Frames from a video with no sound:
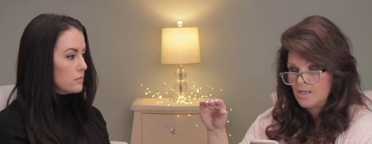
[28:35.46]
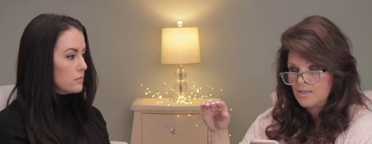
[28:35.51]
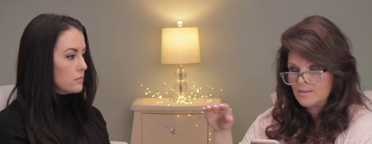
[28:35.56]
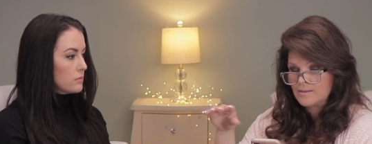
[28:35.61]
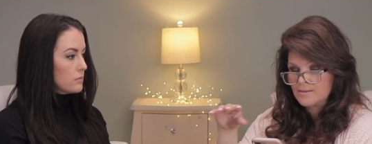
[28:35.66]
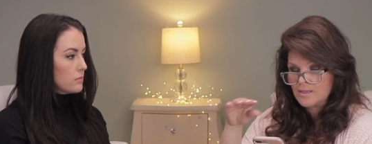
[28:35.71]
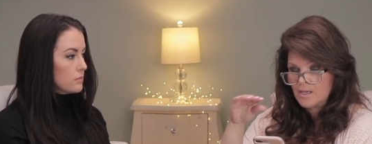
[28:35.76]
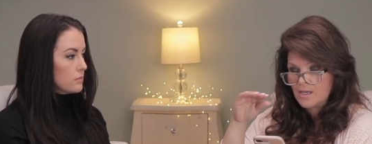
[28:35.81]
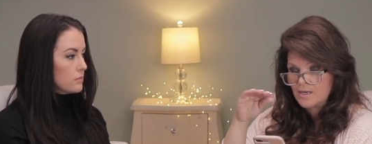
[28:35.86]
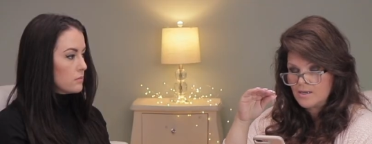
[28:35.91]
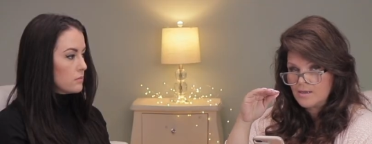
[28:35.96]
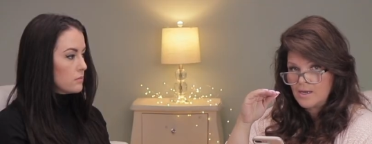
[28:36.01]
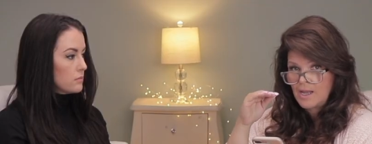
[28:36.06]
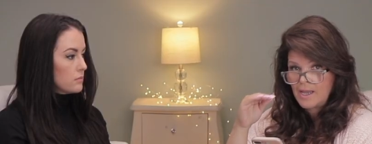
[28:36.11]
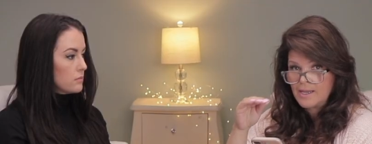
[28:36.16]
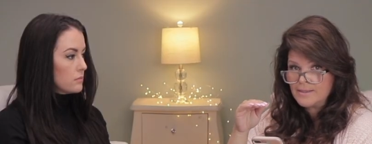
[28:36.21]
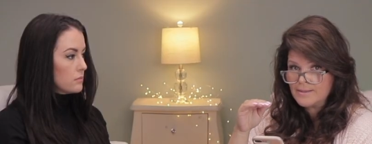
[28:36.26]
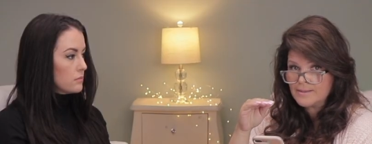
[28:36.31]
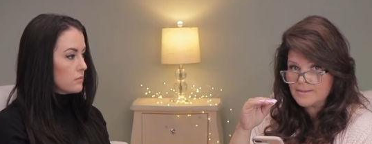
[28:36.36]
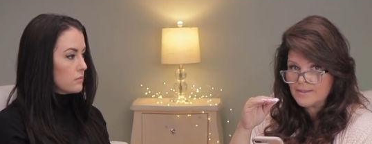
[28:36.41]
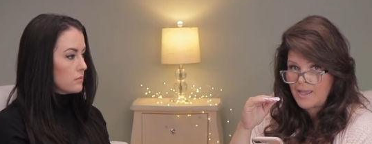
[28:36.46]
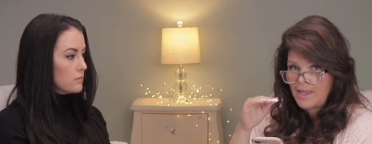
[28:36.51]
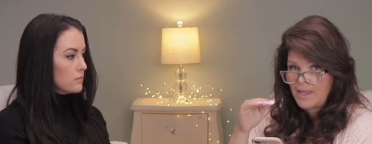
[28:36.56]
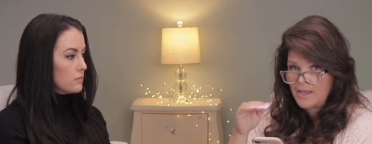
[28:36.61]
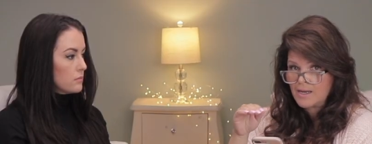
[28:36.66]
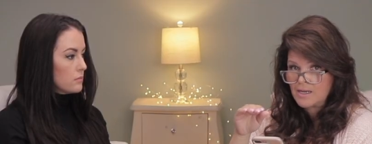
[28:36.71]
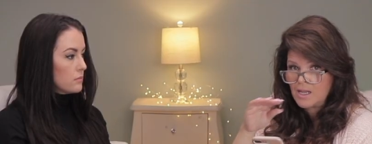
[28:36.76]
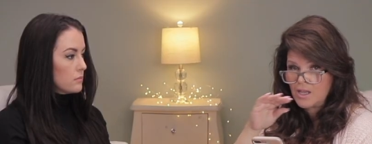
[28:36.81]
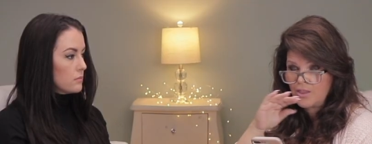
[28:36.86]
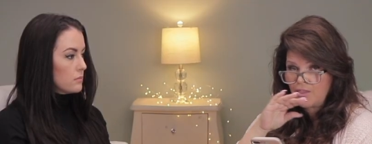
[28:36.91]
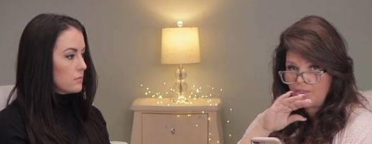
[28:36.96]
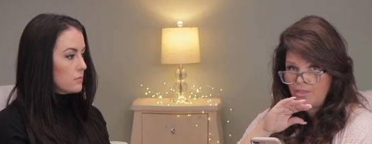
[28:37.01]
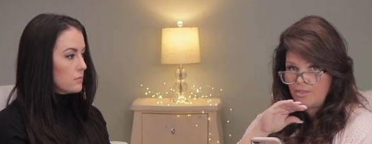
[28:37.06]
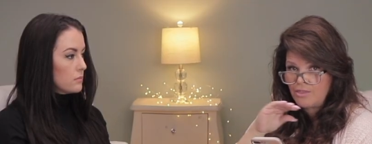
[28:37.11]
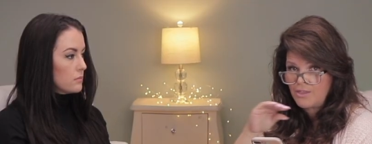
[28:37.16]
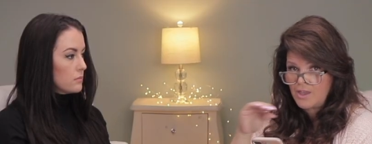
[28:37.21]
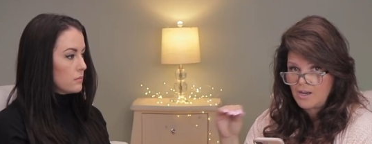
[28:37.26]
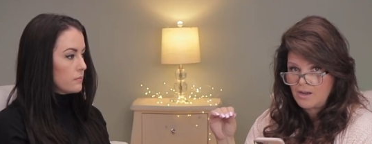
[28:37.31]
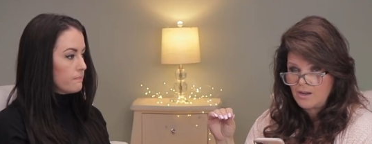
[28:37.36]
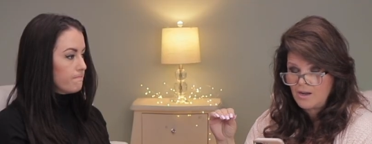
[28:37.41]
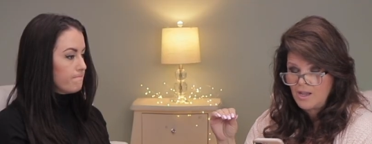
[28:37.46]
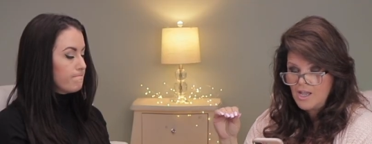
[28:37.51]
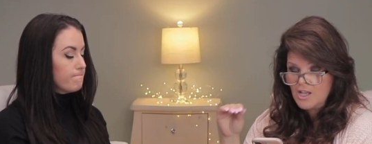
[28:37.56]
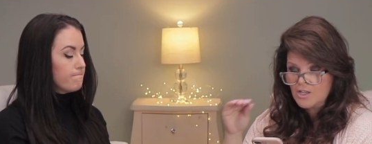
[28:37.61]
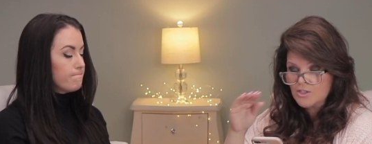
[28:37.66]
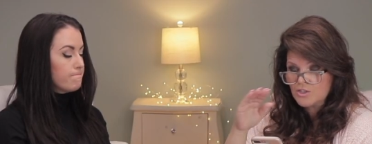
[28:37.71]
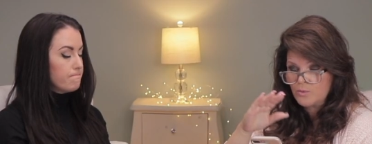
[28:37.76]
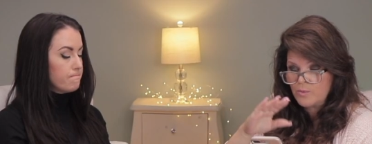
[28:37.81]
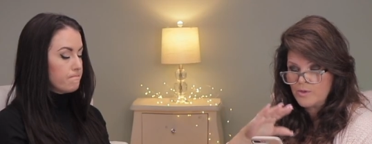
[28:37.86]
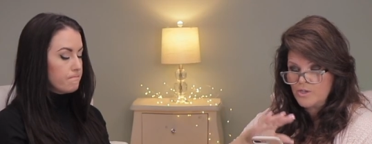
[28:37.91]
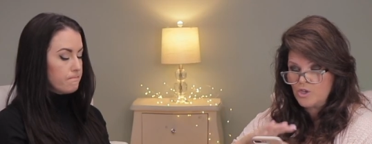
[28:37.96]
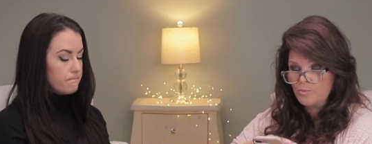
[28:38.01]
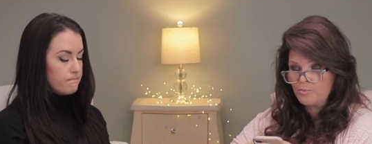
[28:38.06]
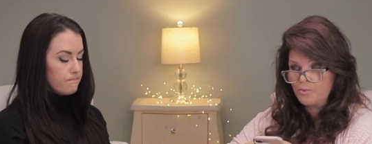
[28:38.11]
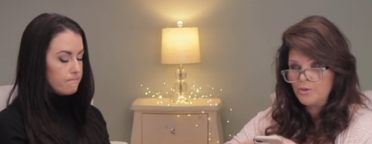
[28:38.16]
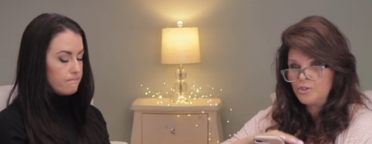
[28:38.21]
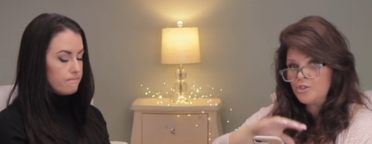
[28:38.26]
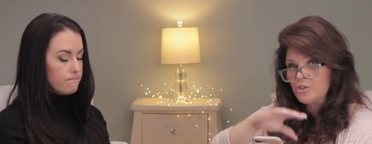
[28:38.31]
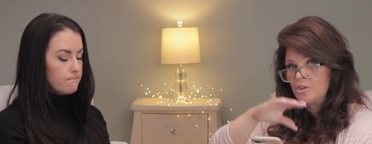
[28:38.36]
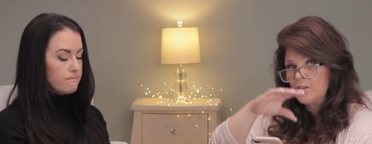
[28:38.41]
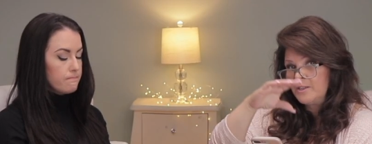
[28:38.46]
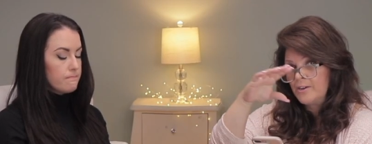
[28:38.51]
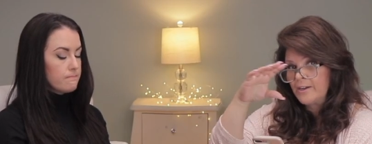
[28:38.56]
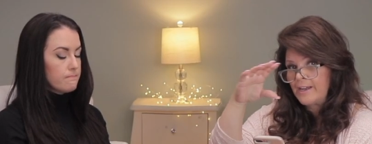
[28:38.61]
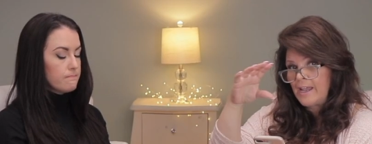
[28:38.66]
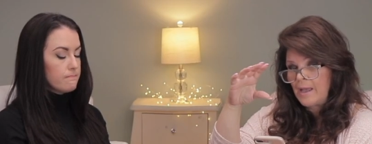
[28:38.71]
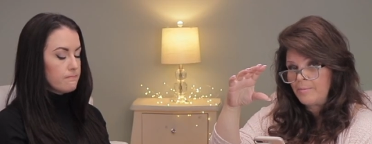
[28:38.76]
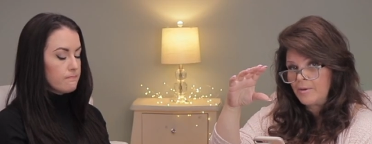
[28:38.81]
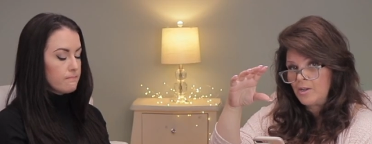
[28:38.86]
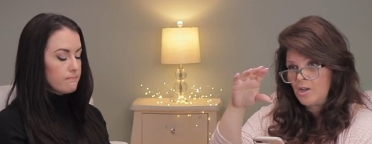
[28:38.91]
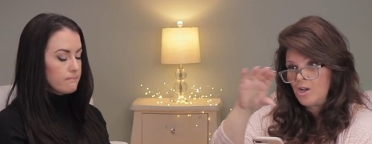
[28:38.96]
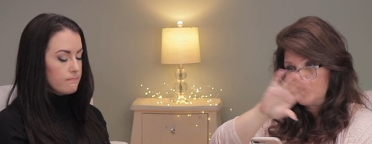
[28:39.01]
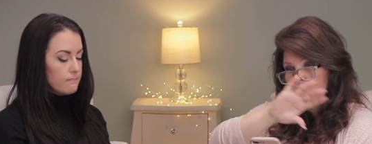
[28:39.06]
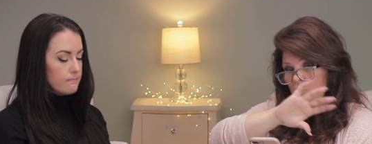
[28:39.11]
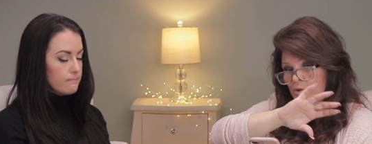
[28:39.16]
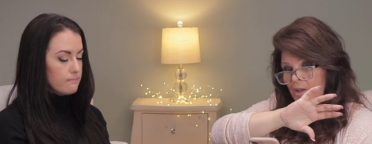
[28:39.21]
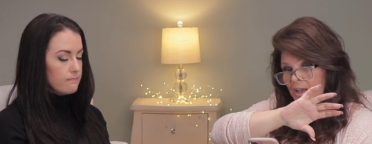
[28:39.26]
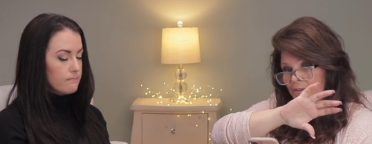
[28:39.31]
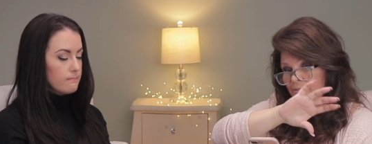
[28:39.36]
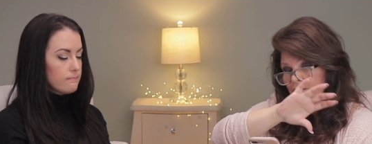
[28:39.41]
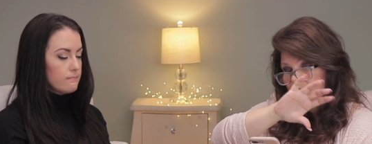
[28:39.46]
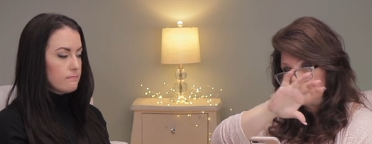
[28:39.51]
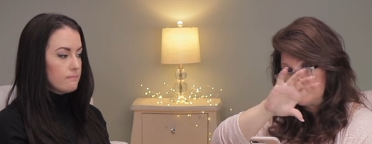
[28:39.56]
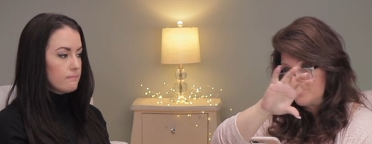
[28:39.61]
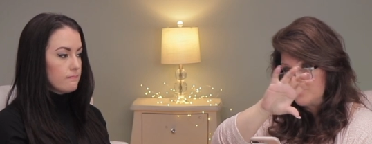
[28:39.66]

Speaker 1: is nice and thin. So when you put your clear capping on, you have it